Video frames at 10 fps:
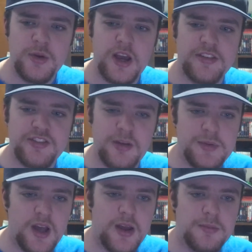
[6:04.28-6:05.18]
you guys
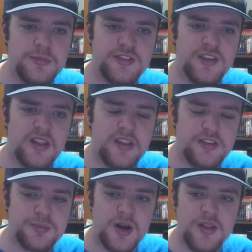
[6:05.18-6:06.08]
sometimes
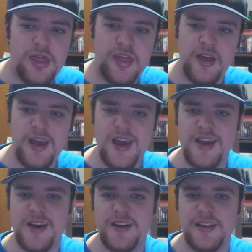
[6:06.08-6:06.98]
this month,
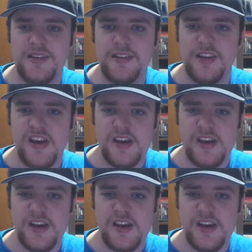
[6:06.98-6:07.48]
and